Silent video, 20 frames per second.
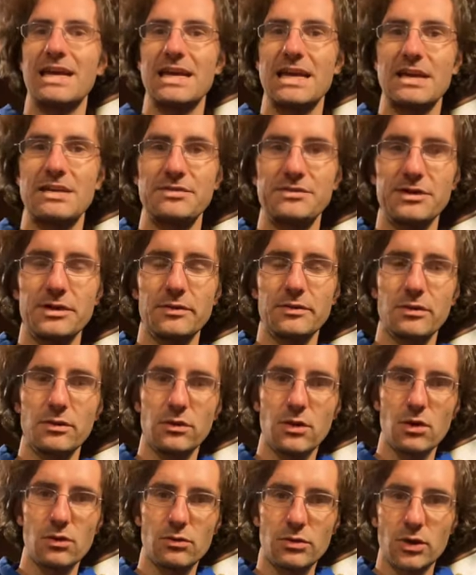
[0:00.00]
Instead of a
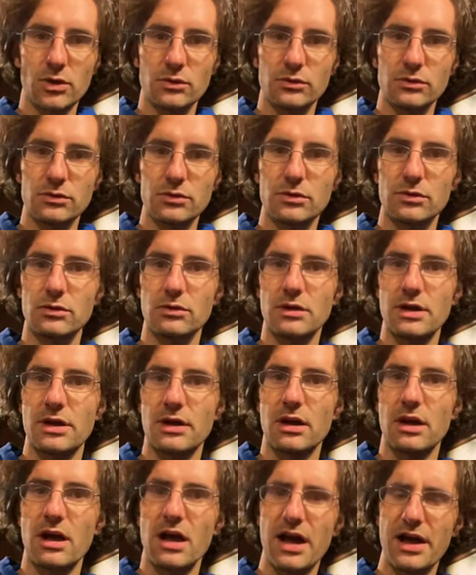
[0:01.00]
low note, you get a
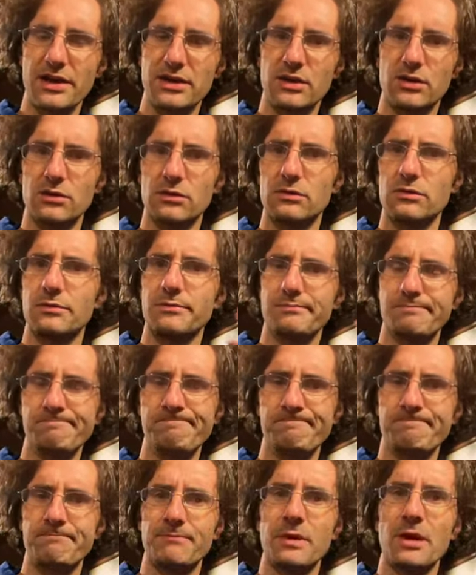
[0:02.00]
high note.
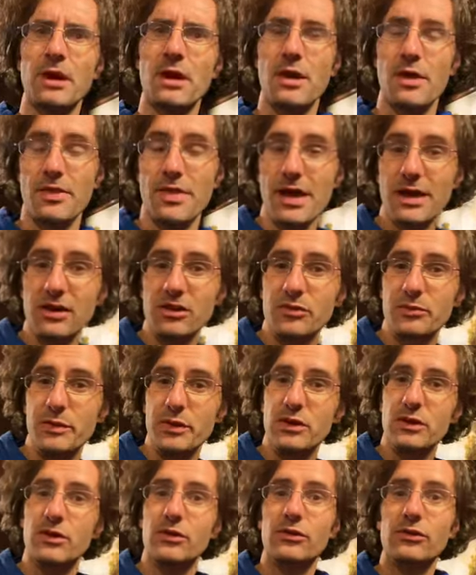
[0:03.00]
That is
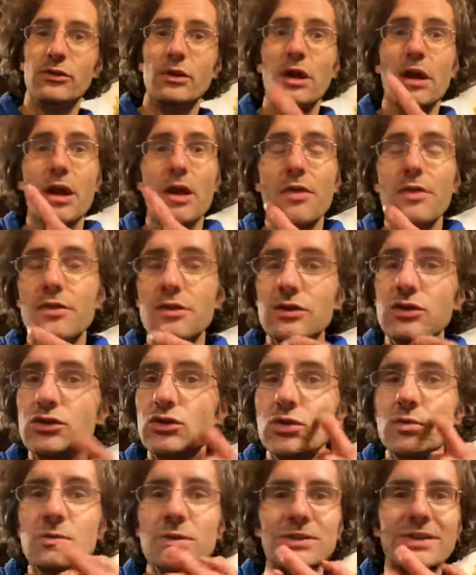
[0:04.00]
because there is
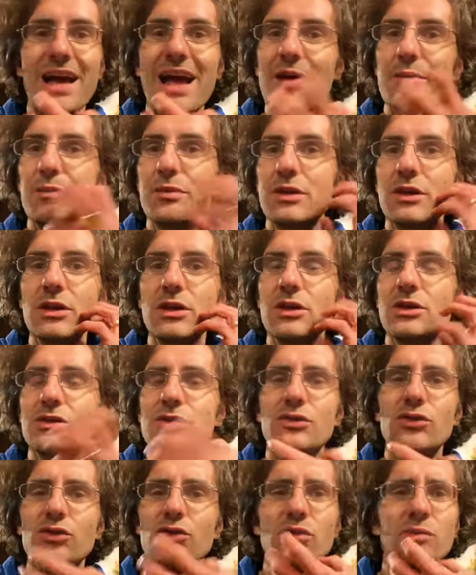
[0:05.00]
too much happening here.
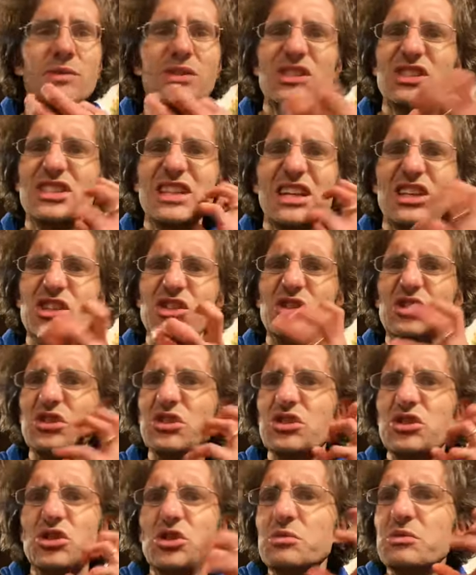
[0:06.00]
There's too much tension,
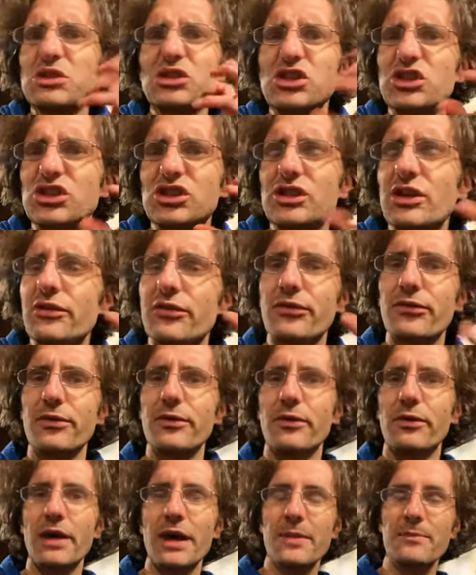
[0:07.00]
too much stuff,
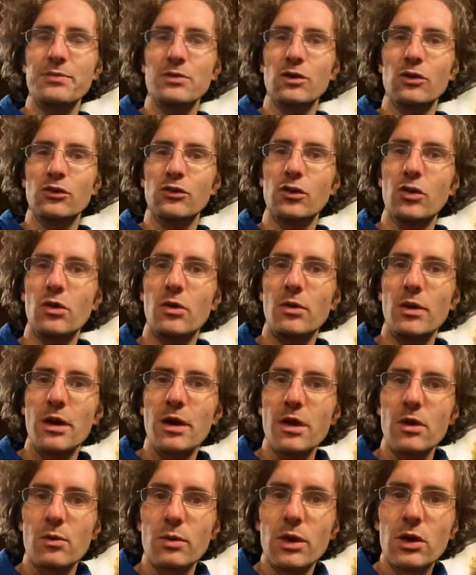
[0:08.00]
okay? So
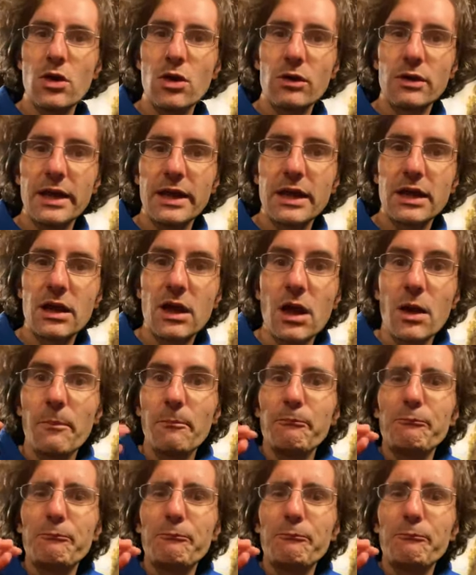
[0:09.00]
we go like,